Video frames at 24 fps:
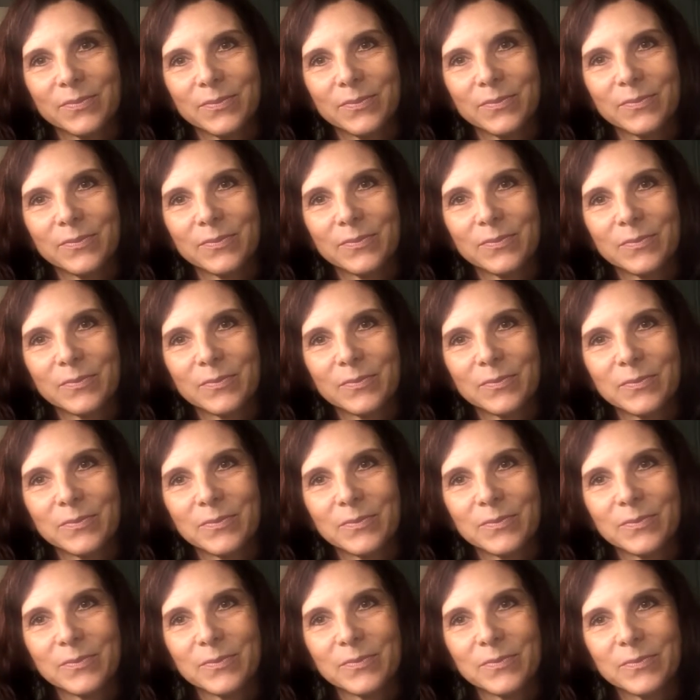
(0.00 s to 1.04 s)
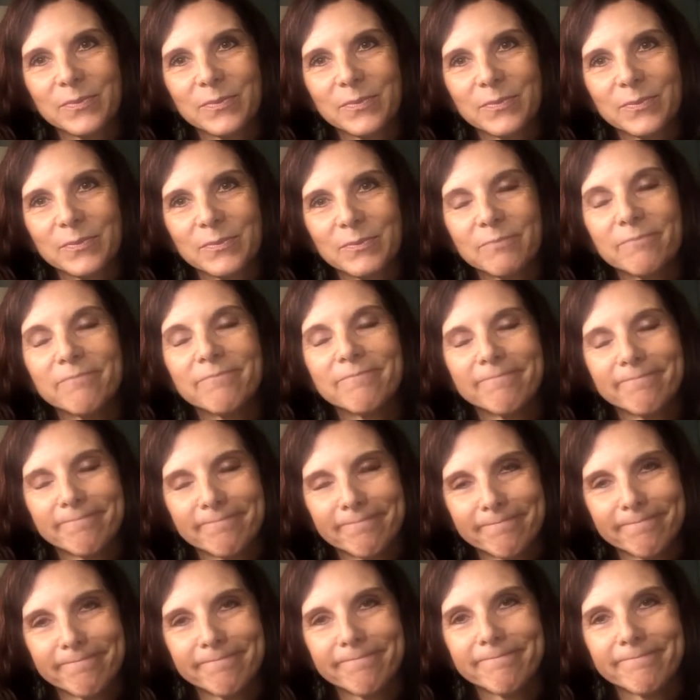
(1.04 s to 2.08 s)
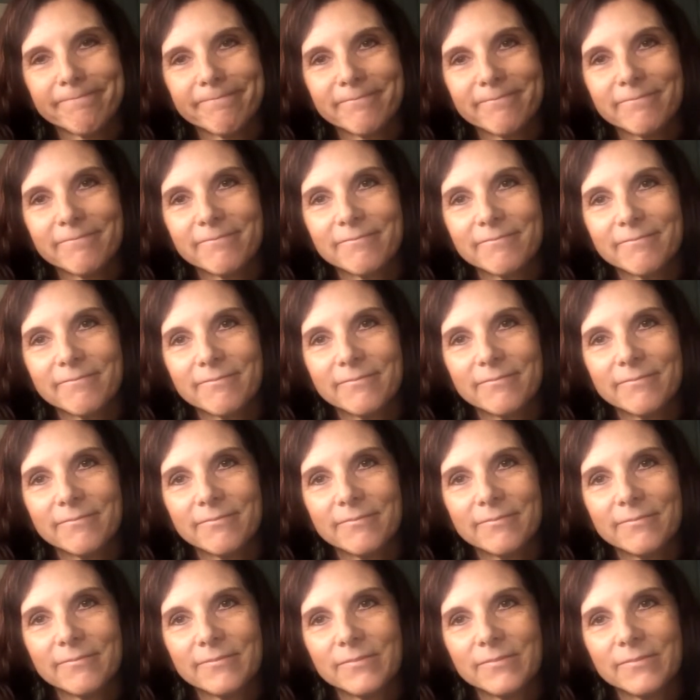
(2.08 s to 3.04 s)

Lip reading: This person isn't speaking.